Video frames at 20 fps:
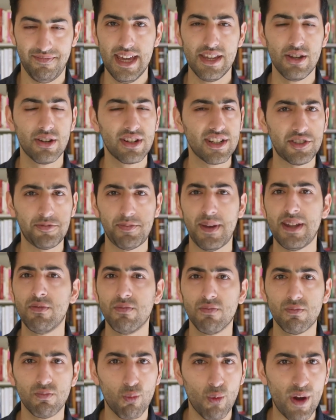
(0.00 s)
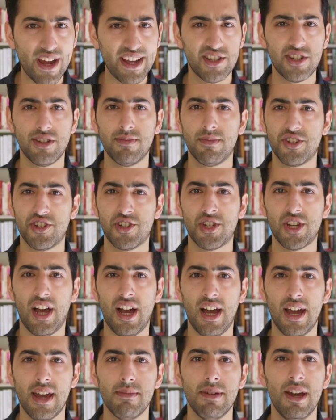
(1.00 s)
You're going to spend way too much
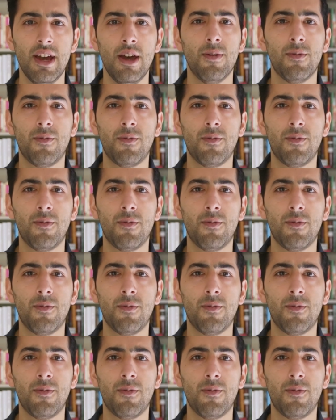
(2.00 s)
time